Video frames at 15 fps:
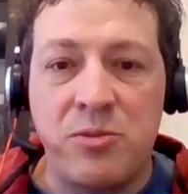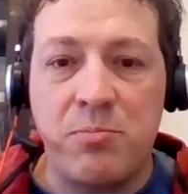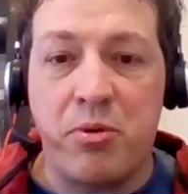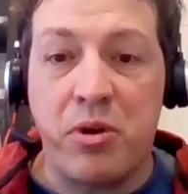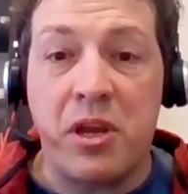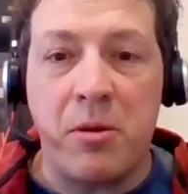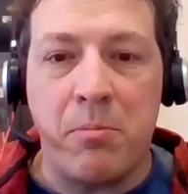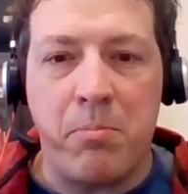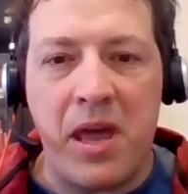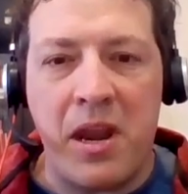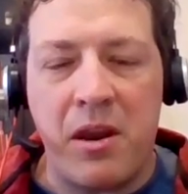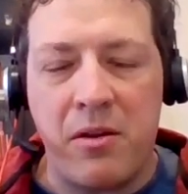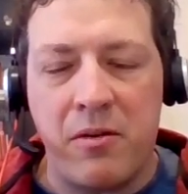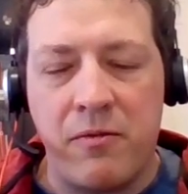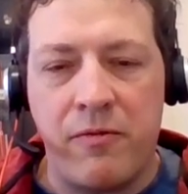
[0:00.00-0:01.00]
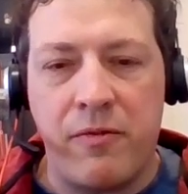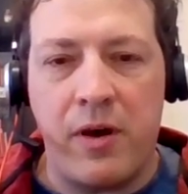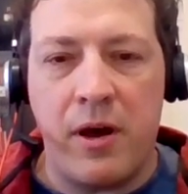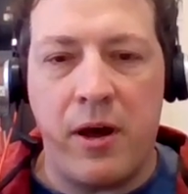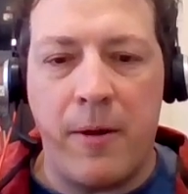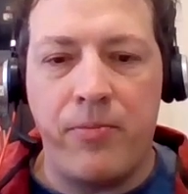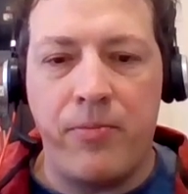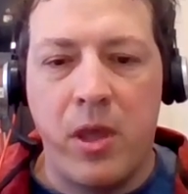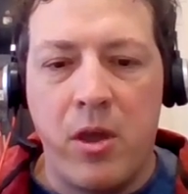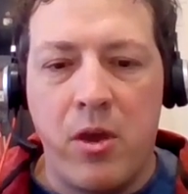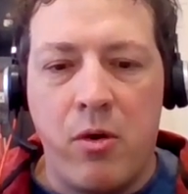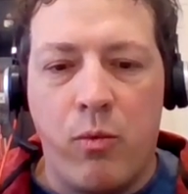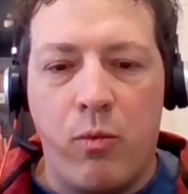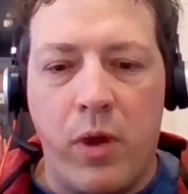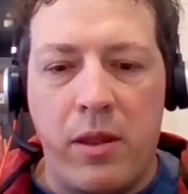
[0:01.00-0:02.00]
actually pretty competitive.
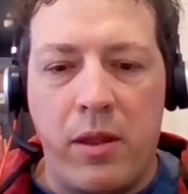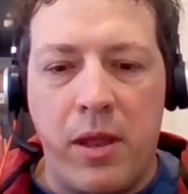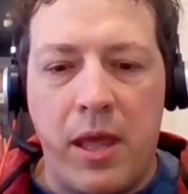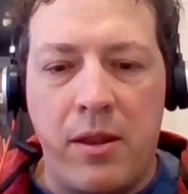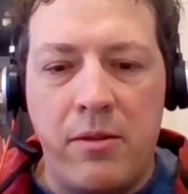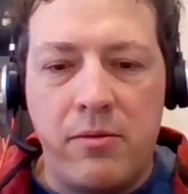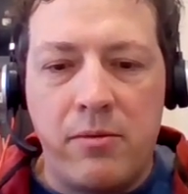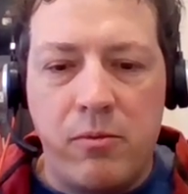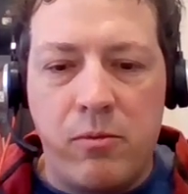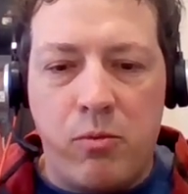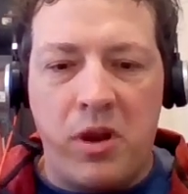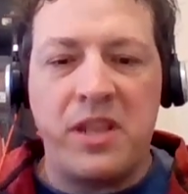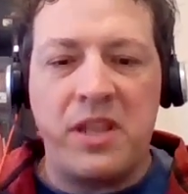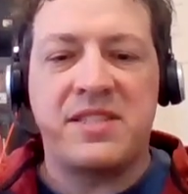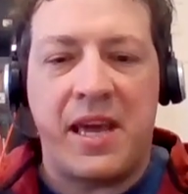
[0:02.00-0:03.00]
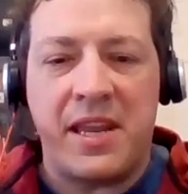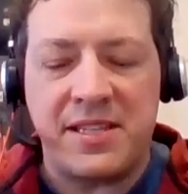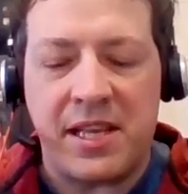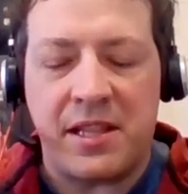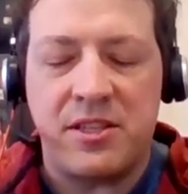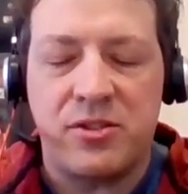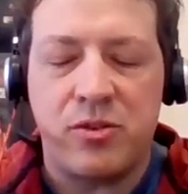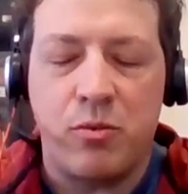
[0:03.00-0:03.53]
And what is that exactly?